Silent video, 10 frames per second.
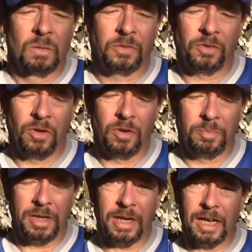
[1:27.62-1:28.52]
so
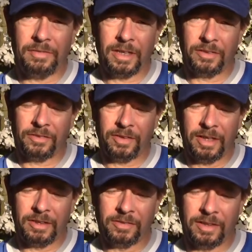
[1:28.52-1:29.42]
Beer Advocate
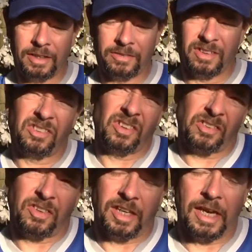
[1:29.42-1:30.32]
says it's a
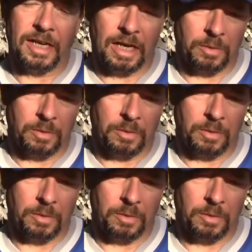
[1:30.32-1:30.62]
68 out